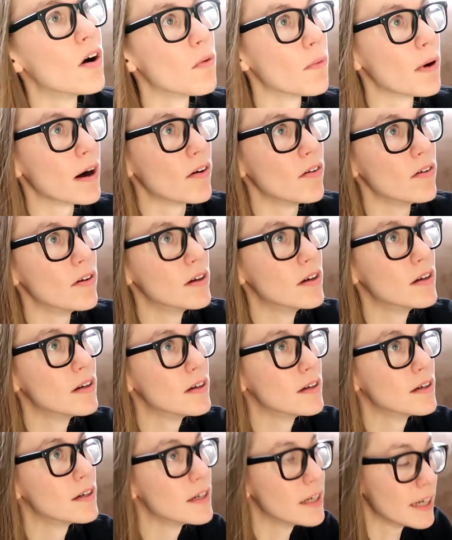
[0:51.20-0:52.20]
Well,
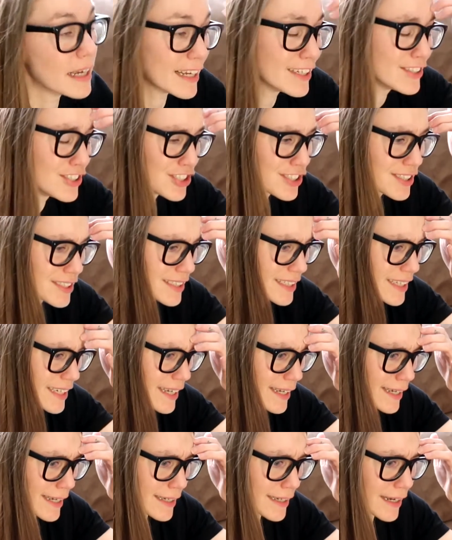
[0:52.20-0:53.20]
it's just
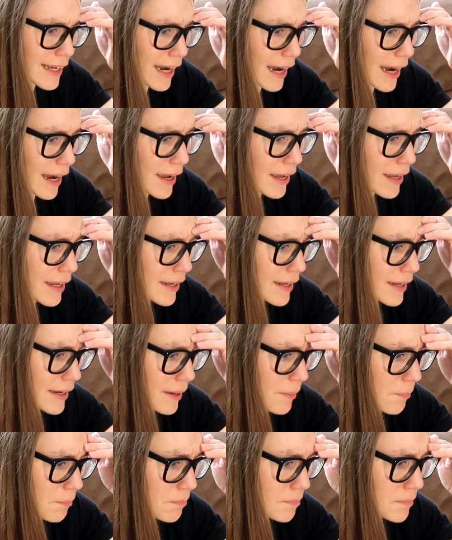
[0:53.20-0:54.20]
that
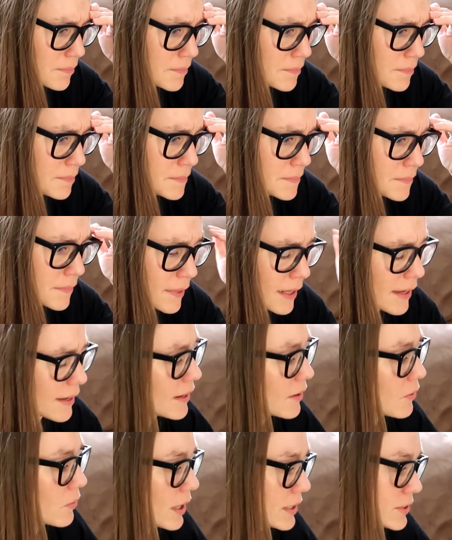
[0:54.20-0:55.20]
I
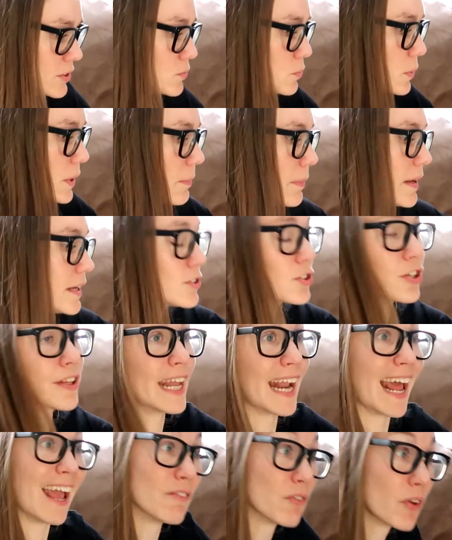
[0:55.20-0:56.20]
just want to make sure
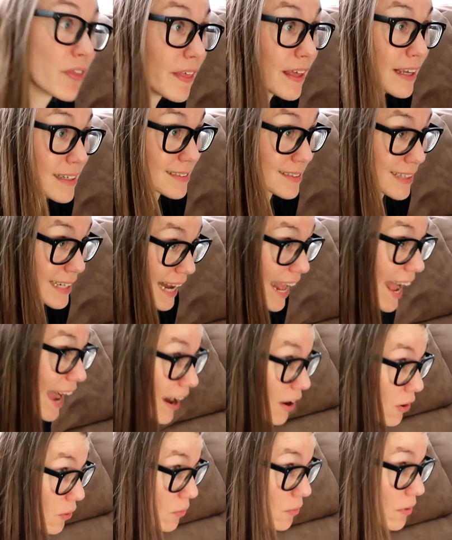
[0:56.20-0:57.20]
that everything is laid
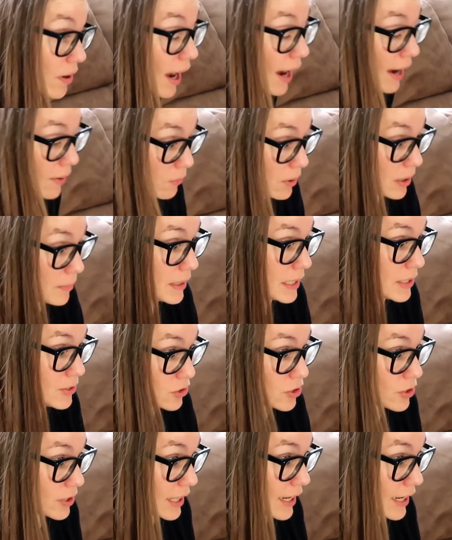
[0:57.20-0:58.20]
out. I want to make sure